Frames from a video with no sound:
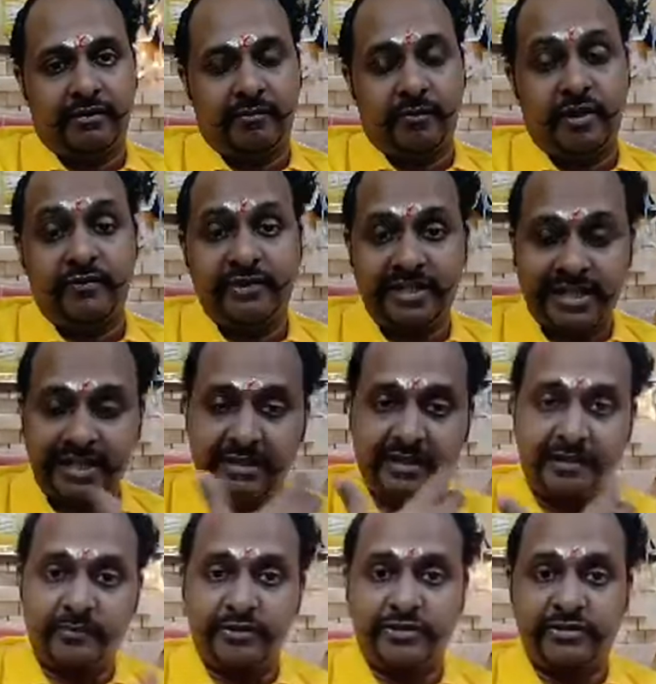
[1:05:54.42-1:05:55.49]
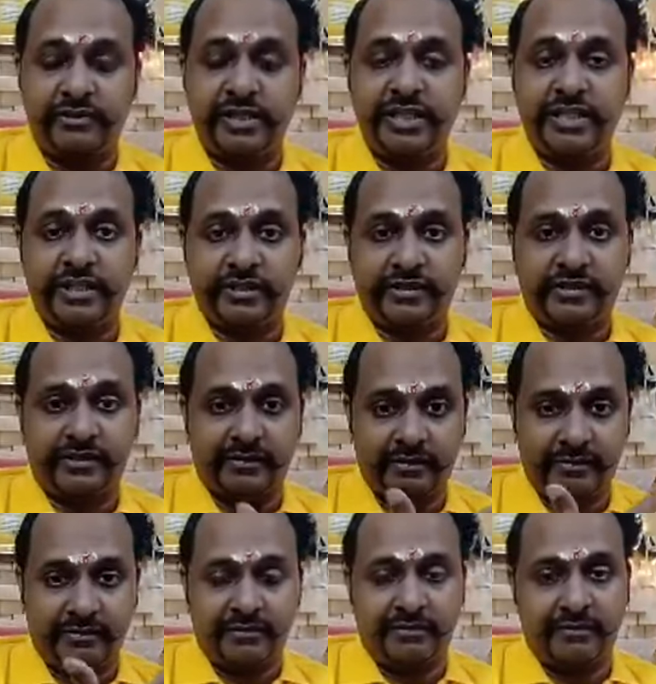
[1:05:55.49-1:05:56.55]
but physical therapist teaches
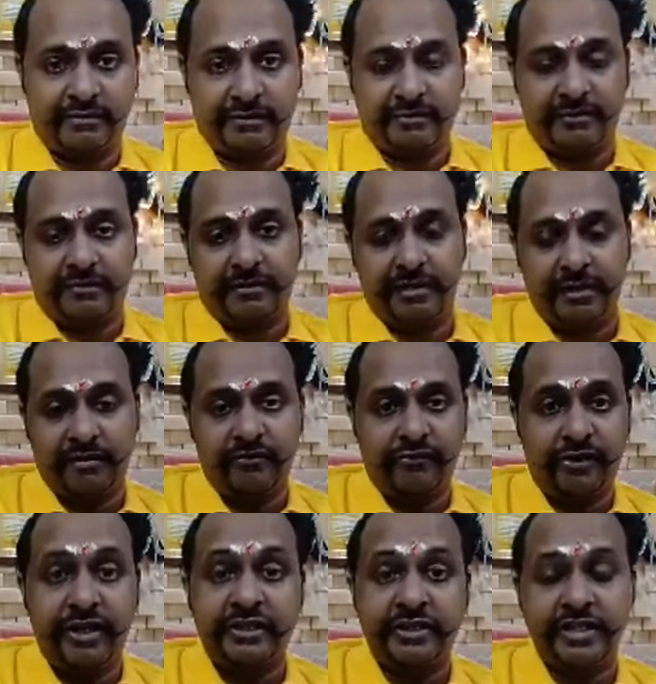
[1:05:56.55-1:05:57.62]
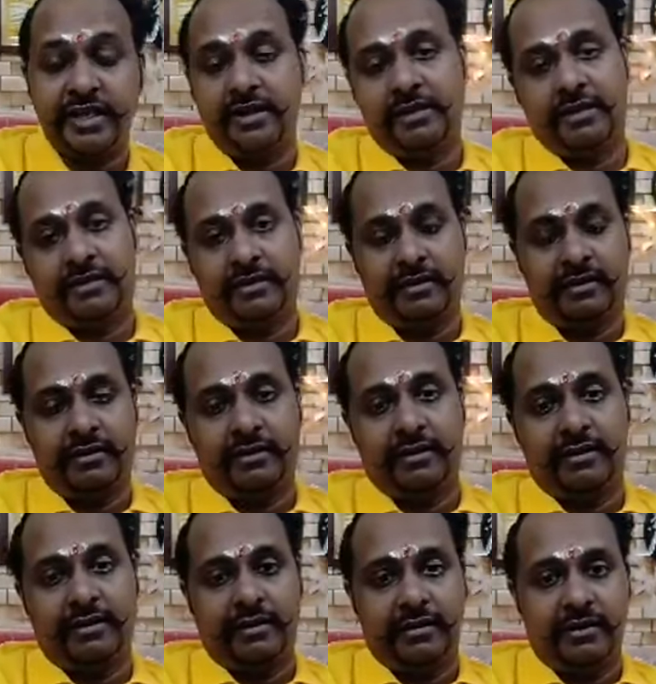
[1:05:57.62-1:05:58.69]
the functional
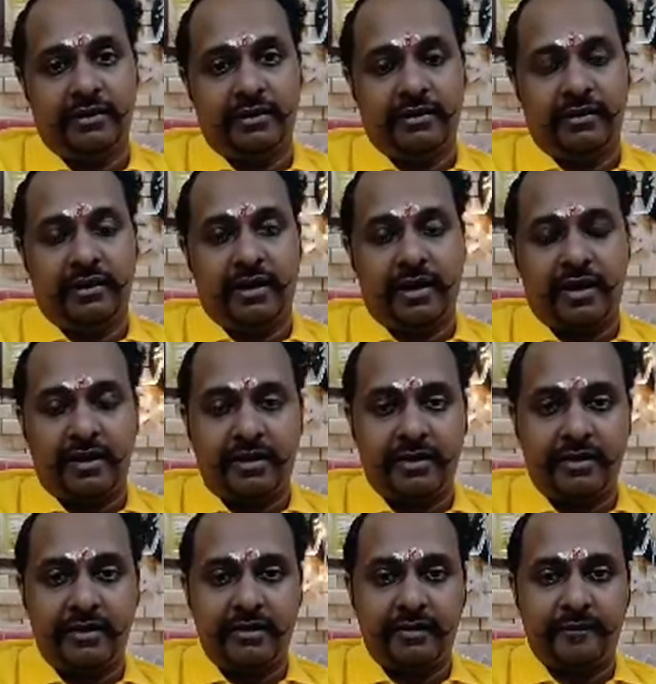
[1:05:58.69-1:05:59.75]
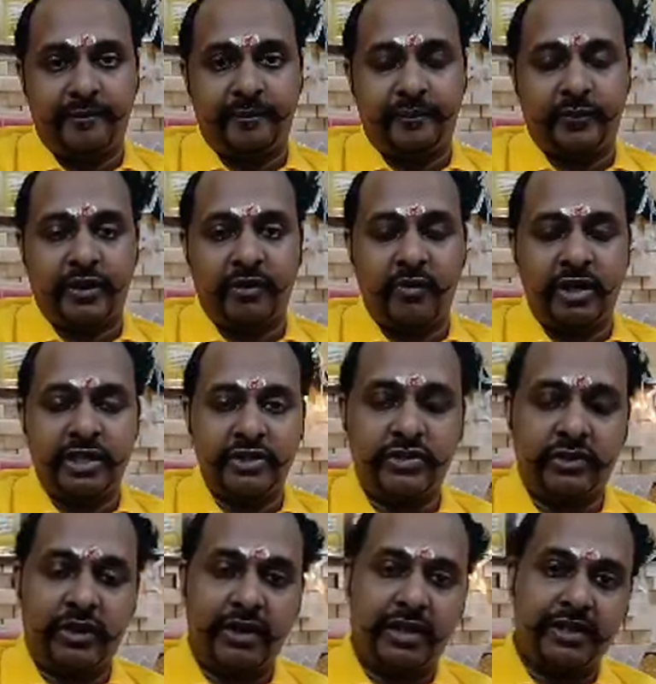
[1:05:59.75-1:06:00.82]
and uh, what
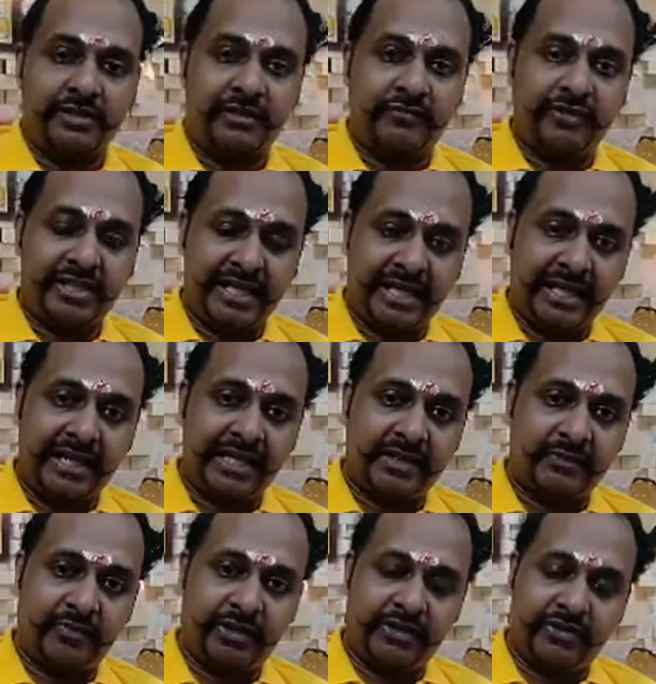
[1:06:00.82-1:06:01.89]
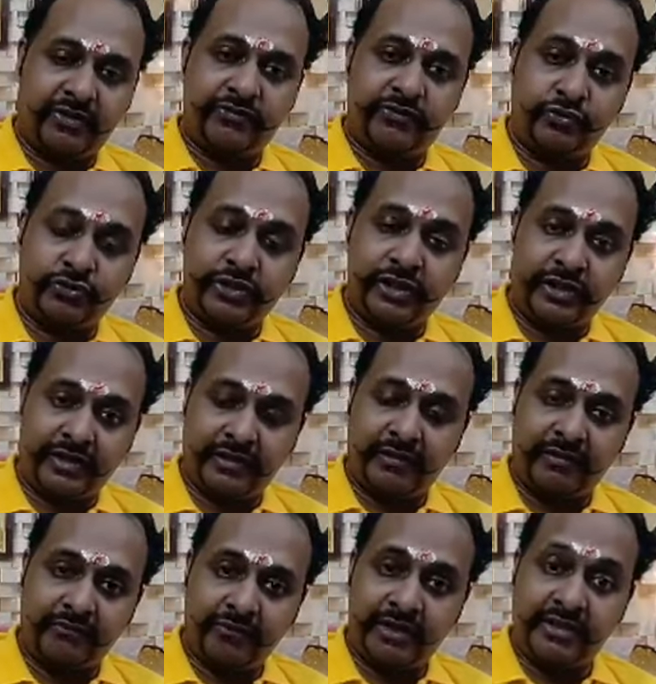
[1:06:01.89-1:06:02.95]
called as the physical aspects of those children
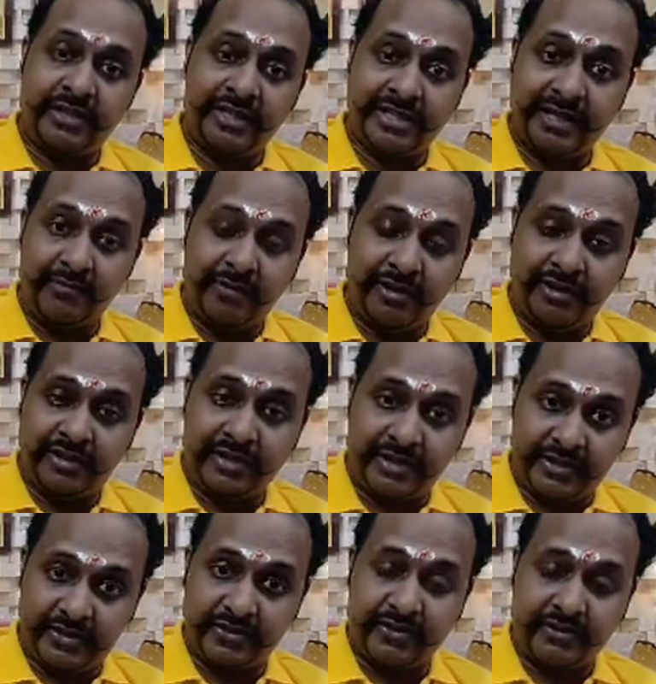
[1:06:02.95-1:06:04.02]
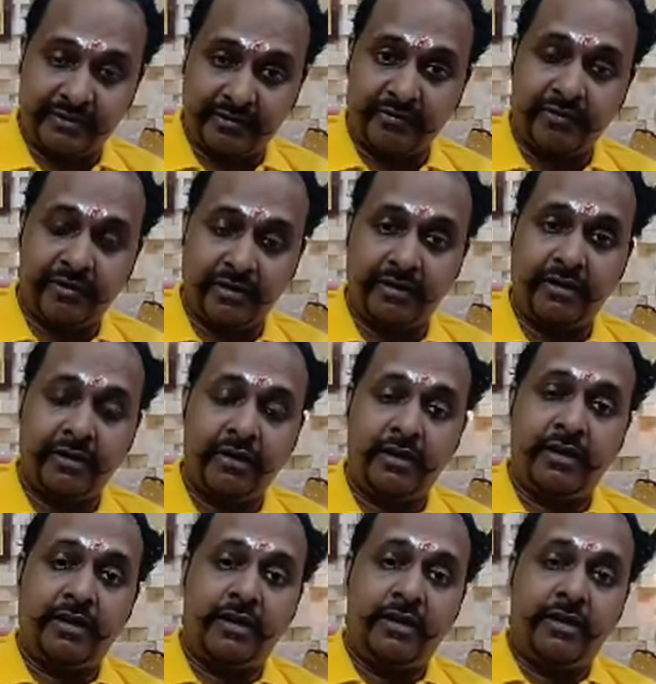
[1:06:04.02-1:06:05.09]
with disabilities okay
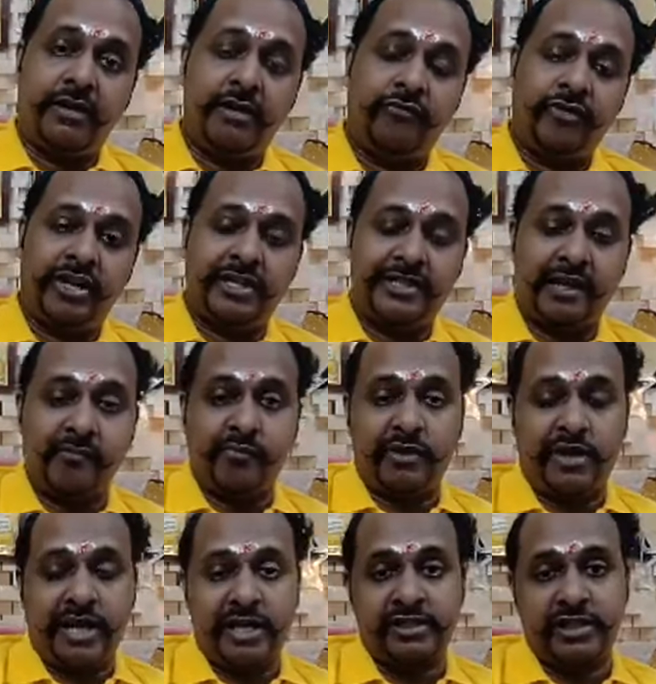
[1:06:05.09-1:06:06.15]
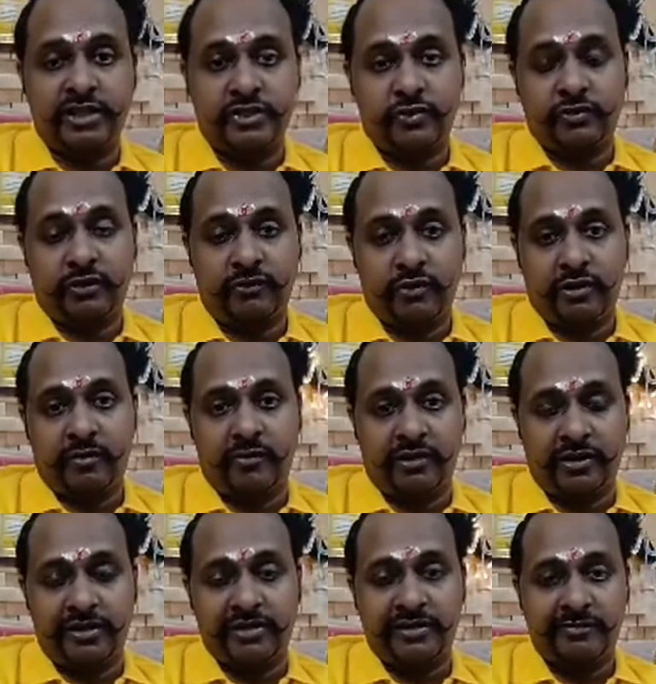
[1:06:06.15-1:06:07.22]
for example national institute of
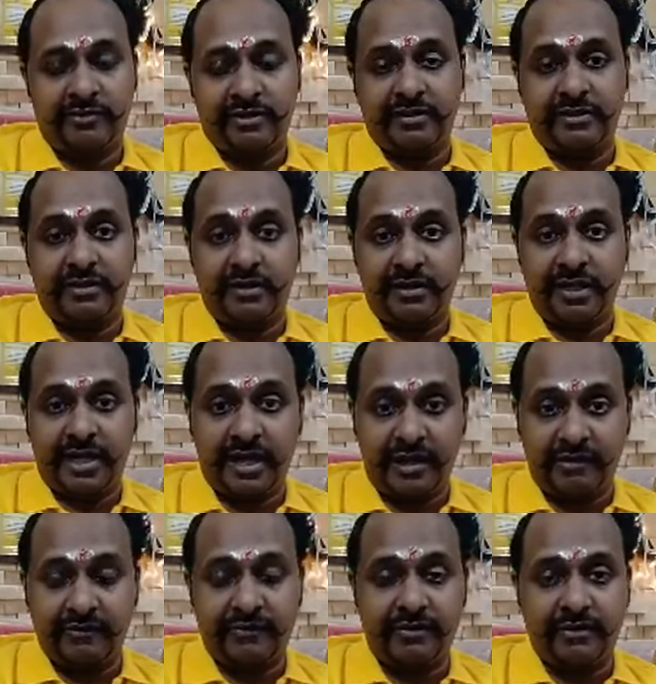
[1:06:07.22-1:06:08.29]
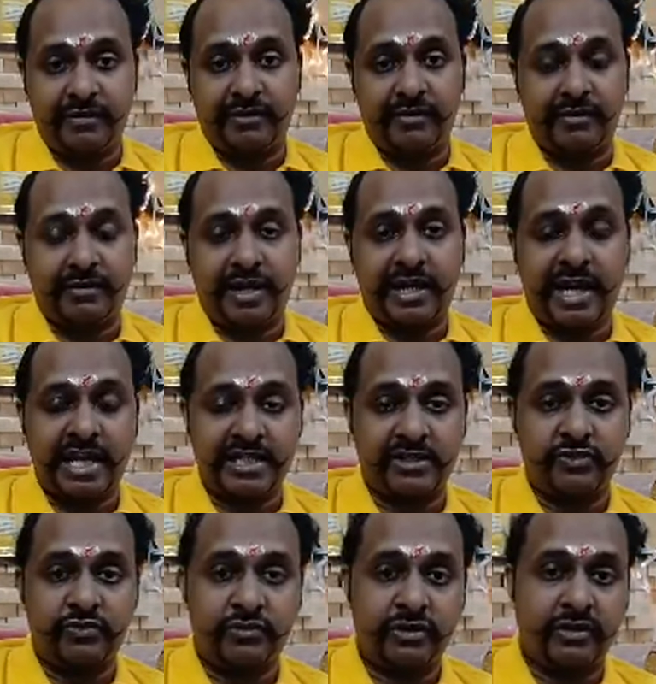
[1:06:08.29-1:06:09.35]
locomotor disabilities and all they have uh,
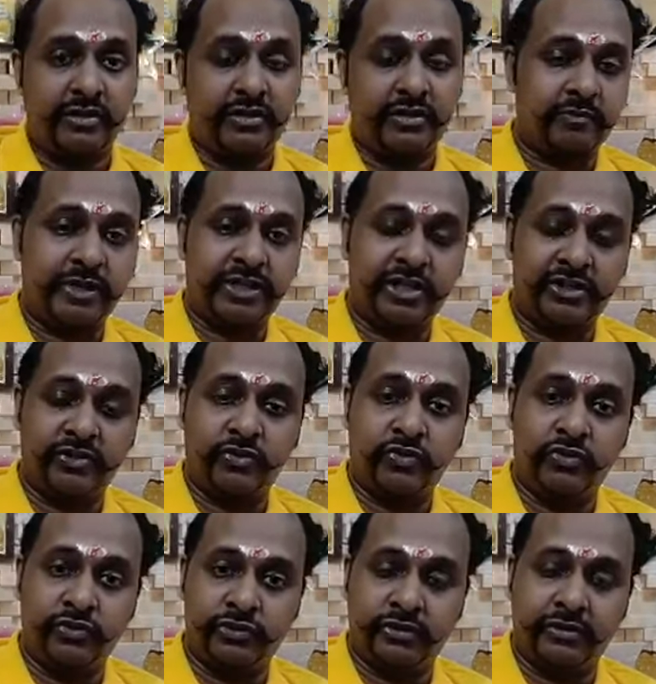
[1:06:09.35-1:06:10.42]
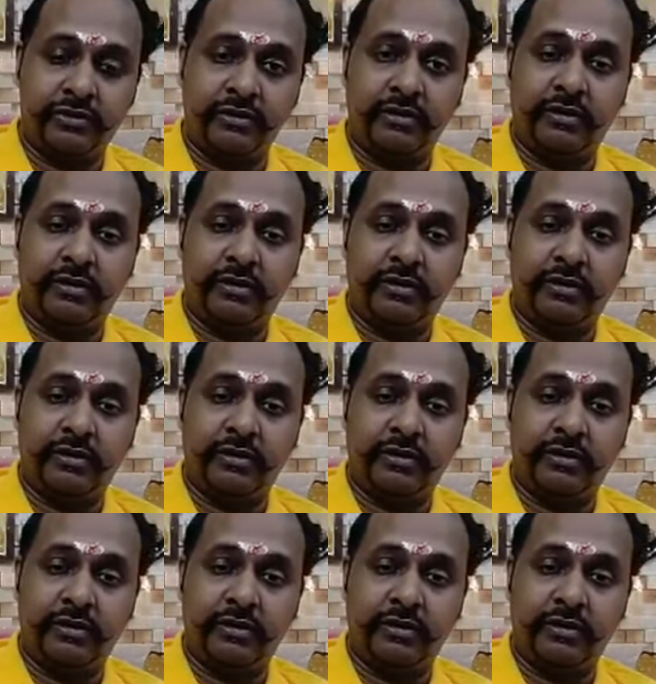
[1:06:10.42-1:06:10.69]
attached to the special schools